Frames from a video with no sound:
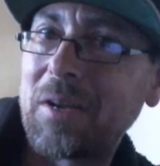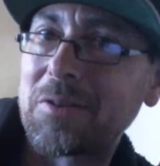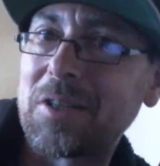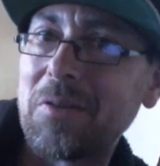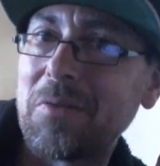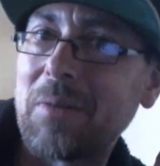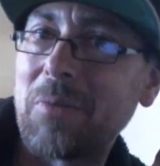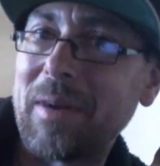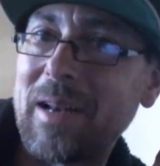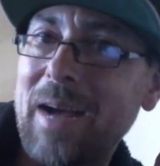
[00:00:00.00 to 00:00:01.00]
or so that
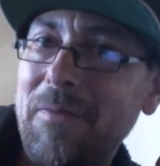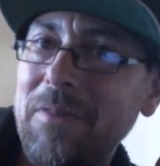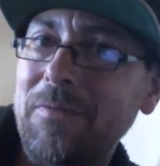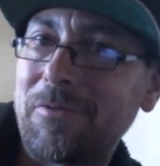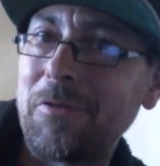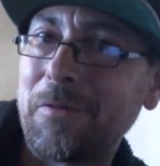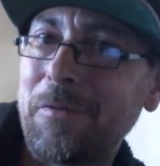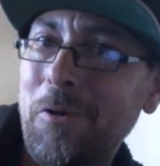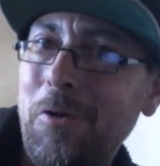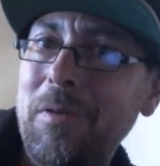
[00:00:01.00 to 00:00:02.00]
we've been having through the
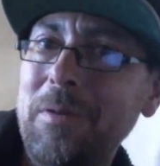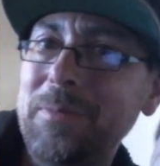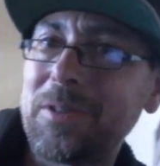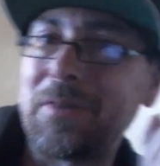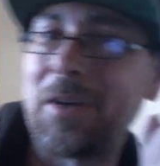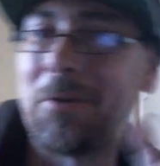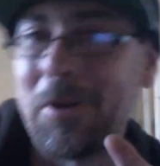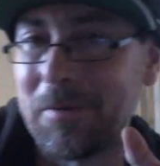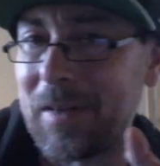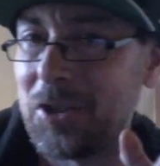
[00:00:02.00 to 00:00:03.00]
forums on the whole
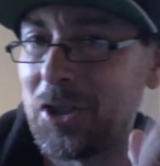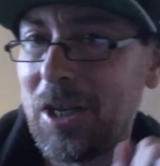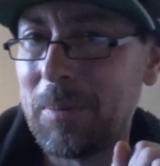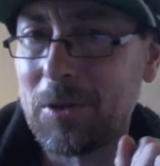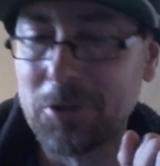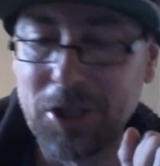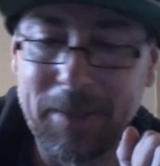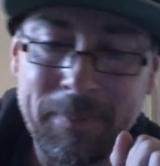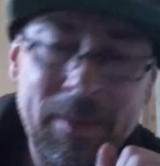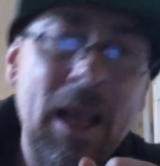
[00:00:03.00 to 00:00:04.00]
IVG
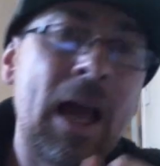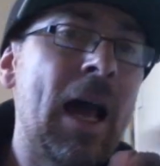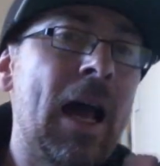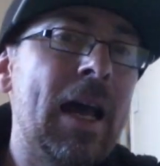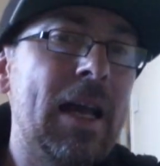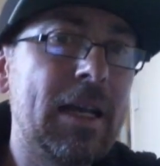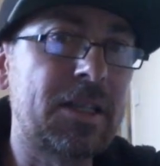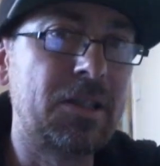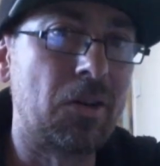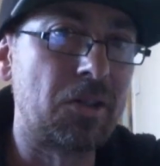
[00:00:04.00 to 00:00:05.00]
bullshit,
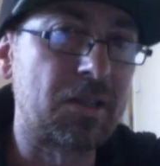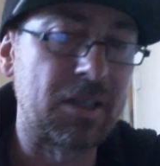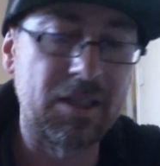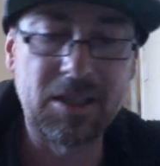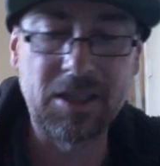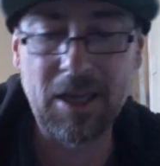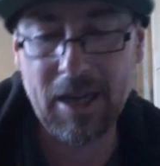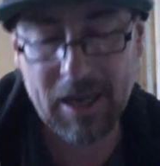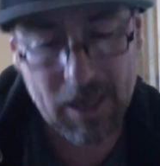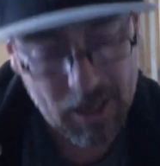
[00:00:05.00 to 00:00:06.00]
it's nice to see.